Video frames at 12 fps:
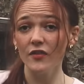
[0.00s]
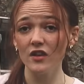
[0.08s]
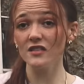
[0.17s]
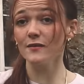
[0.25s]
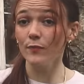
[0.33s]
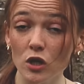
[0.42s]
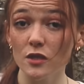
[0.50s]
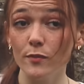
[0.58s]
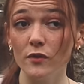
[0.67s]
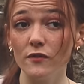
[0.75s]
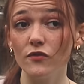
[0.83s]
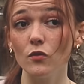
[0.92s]
that it's
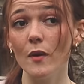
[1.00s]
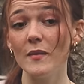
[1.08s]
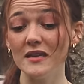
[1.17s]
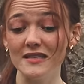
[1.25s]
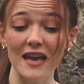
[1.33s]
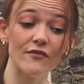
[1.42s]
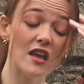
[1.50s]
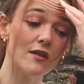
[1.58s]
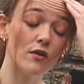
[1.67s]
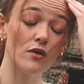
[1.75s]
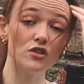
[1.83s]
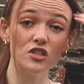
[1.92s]
impossible for women to have
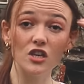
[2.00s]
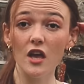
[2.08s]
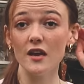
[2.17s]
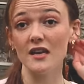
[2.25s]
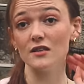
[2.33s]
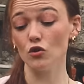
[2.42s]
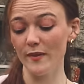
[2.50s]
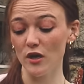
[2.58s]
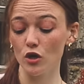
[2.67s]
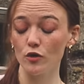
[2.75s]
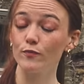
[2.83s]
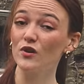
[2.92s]
heroes' journeys or
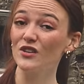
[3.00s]
be good